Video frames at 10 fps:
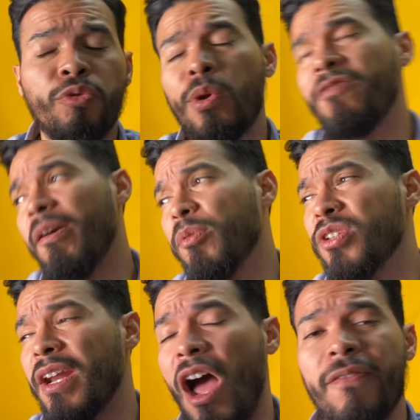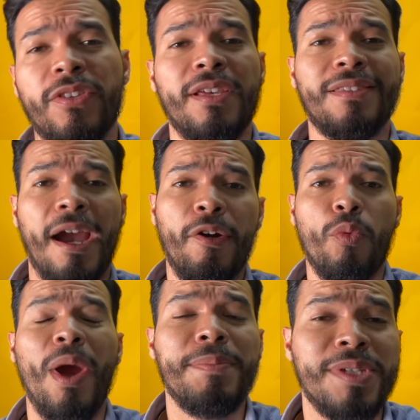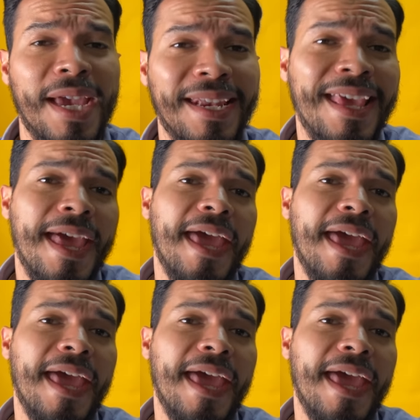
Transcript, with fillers: 25% off the entire website.